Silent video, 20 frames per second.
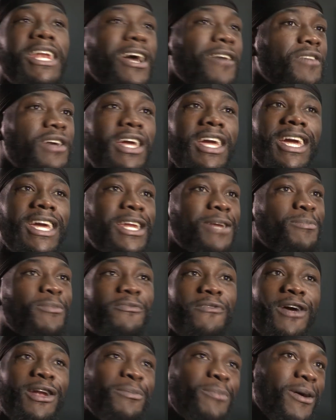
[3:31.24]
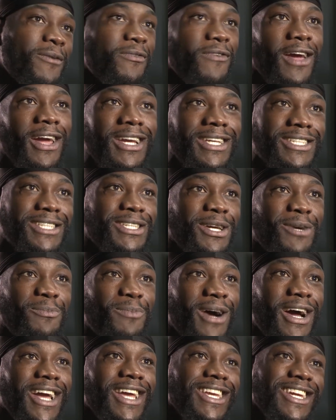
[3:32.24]
never hit it in front of my face,
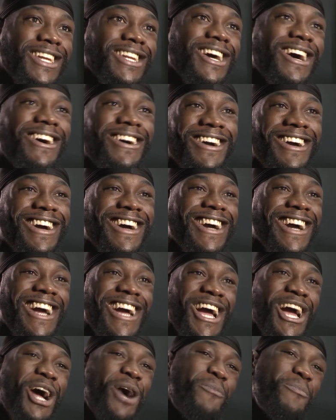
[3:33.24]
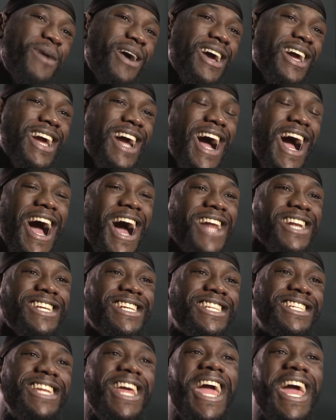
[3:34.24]
but, you know, but I
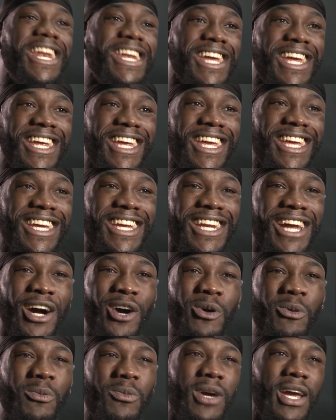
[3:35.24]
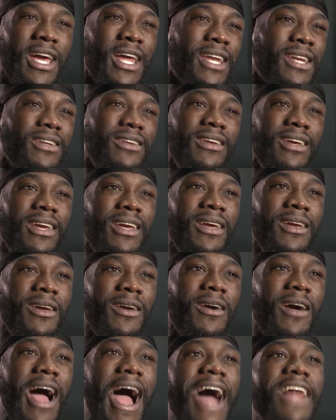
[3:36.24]
understand it, you know, and
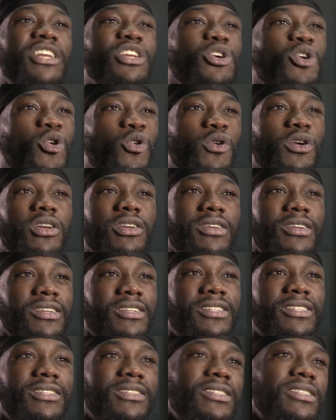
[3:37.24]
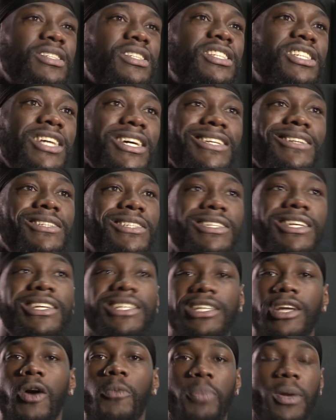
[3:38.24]
I do it
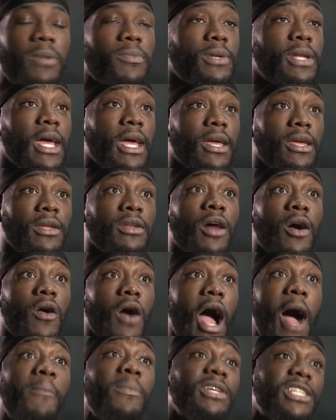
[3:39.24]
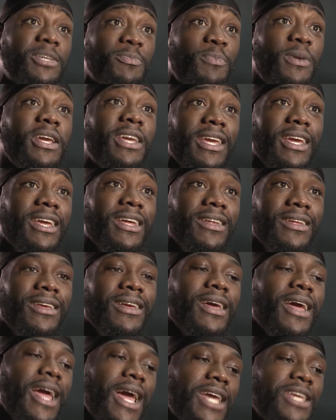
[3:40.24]
to show people that, you know, I'm going to speak it
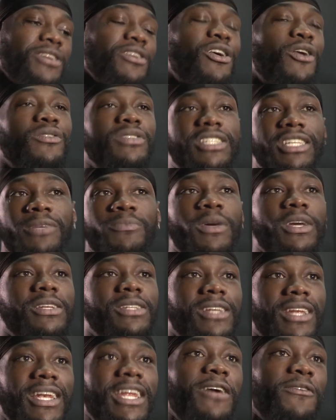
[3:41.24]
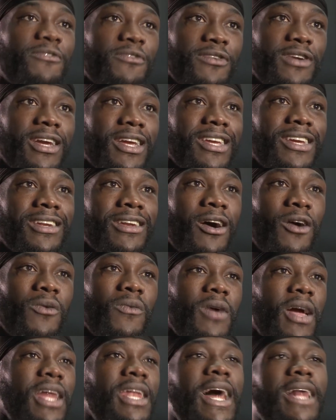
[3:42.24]
and you're going to see me deliver it, you
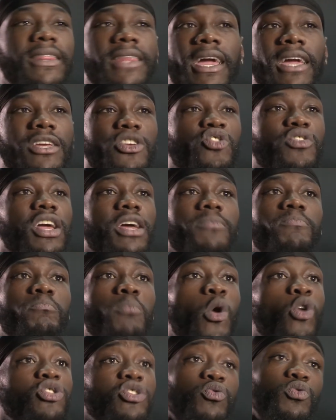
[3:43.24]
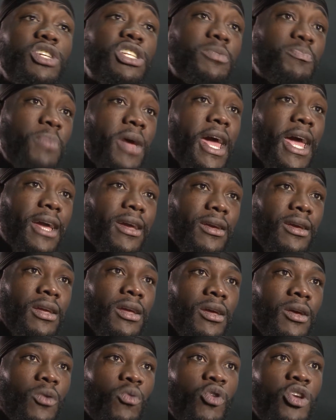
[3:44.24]
know. And I think you get most respect
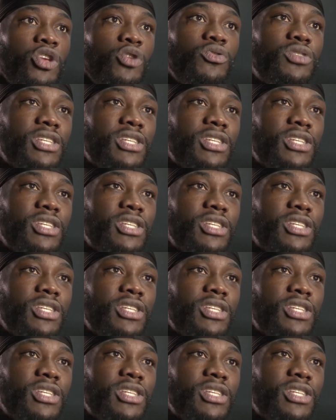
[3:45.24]
when you